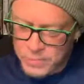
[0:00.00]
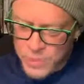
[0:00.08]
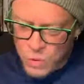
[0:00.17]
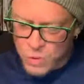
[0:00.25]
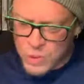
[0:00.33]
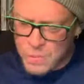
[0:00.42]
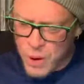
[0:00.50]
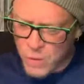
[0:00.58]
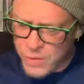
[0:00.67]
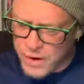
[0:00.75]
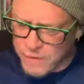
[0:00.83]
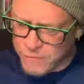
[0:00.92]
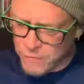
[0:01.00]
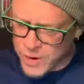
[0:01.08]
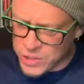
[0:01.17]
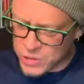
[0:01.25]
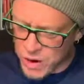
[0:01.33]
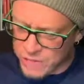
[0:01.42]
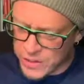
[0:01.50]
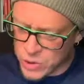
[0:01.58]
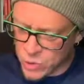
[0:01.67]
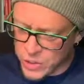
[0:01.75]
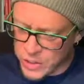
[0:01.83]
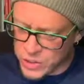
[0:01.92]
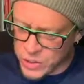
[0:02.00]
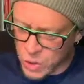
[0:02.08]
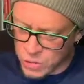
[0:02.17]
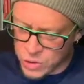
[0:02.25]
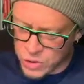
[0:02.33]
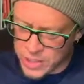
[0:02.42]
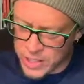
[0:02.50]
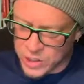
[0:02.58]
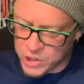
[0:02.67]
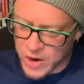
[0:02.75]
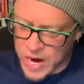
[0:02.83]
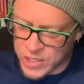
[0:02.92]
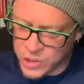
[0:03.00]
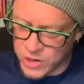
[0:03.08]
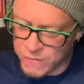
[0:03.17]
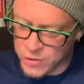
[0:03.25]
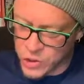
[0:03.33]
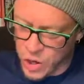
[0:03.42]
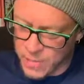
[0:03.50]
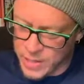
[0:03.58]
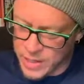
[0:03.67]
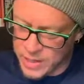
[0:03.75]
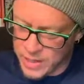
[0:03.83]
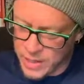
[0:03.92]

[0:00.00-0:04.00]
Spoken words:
was both an affront to our victorious soldiers and a tragedy for Germany